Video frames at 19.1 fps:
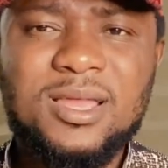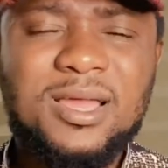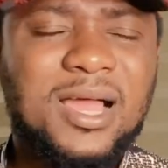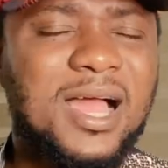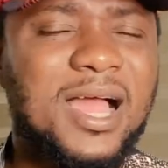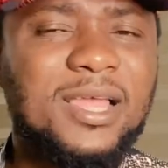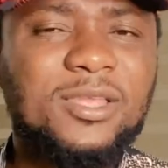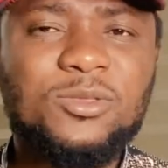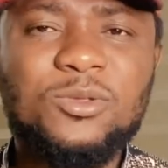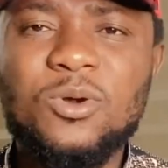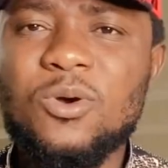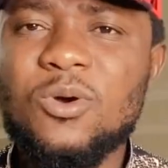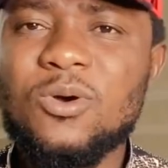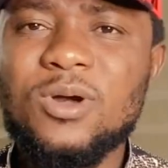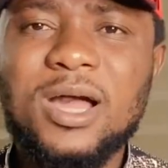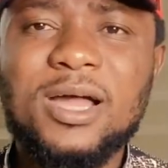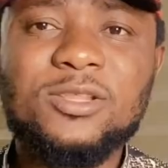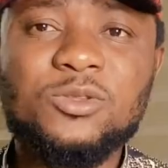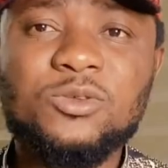I
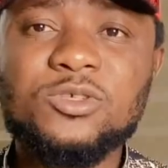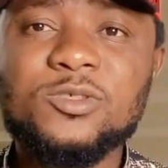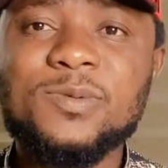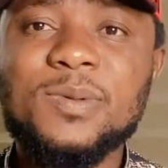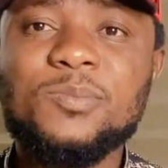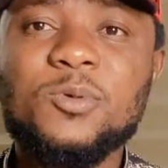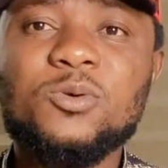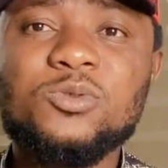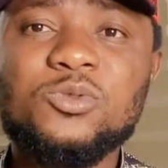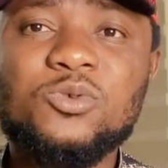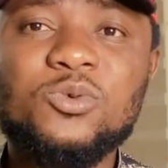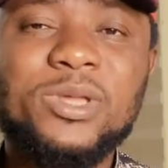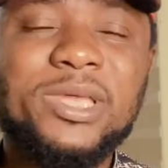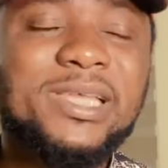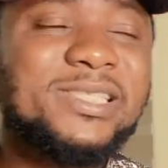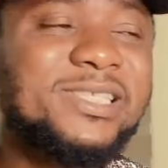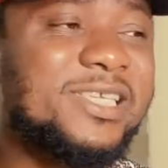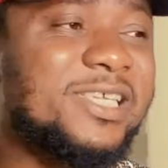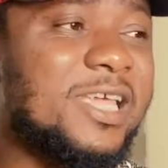thought, and those people who do
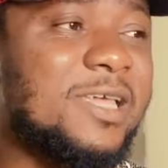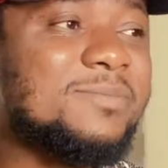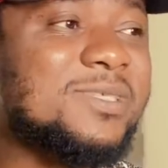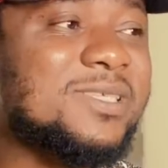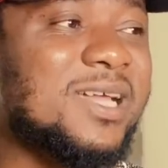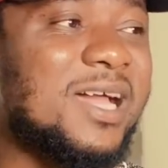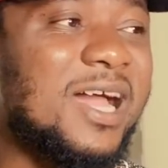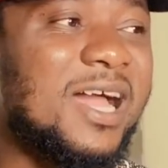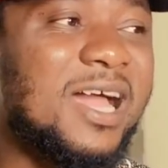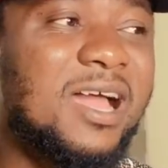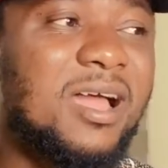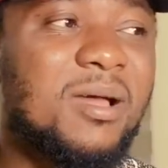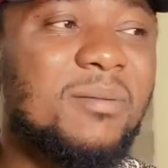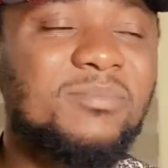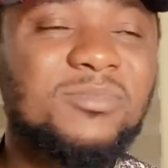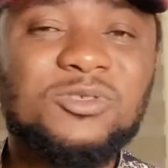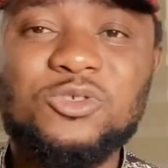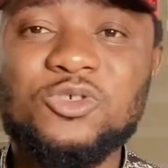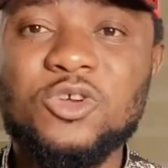ATM
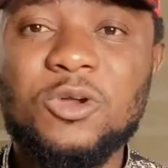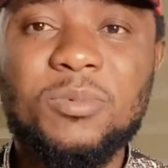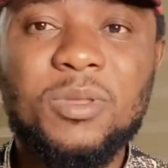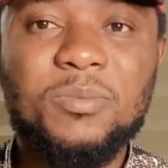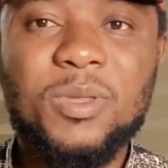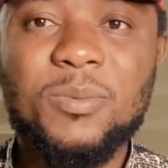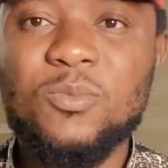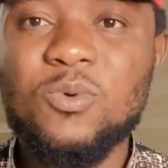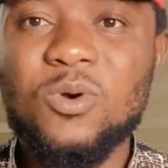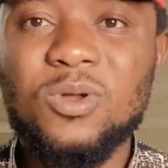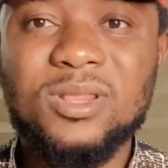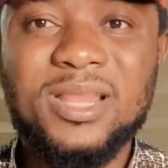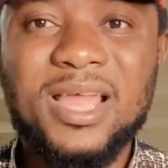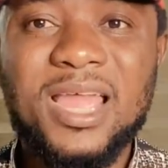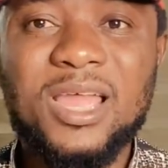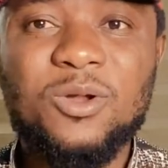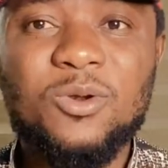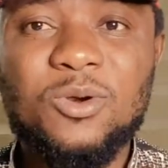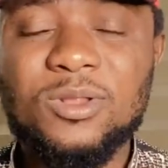scam, jobbing people
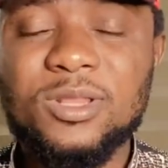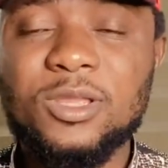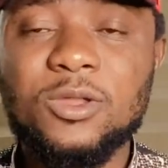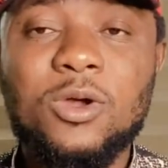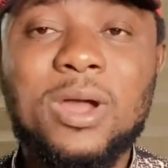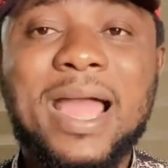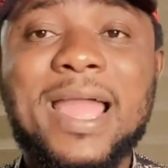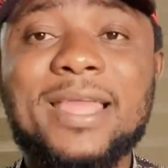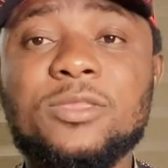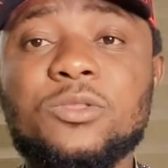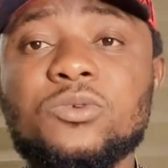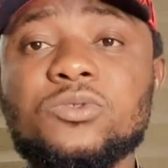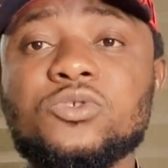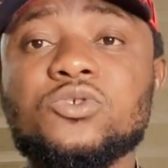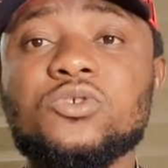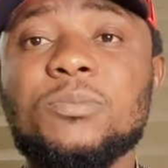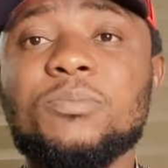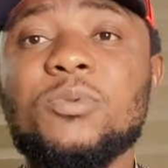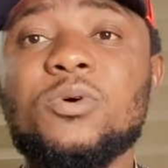online calling, I don't
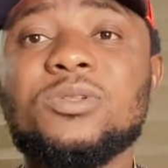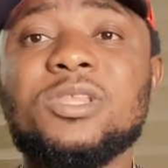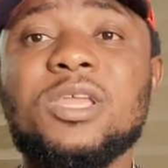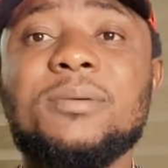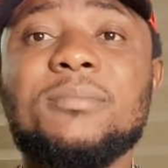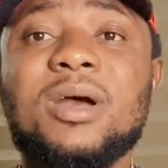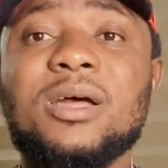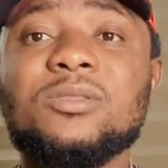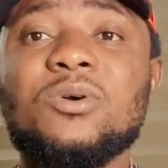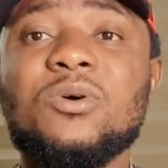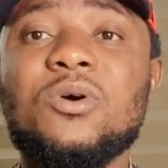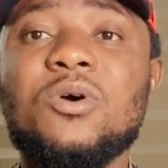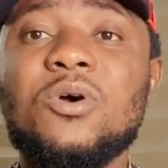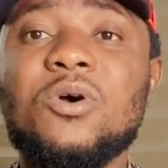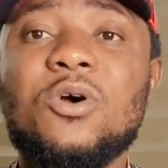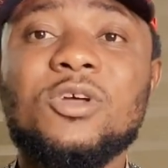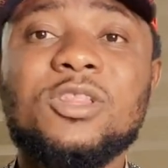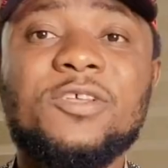support them at all.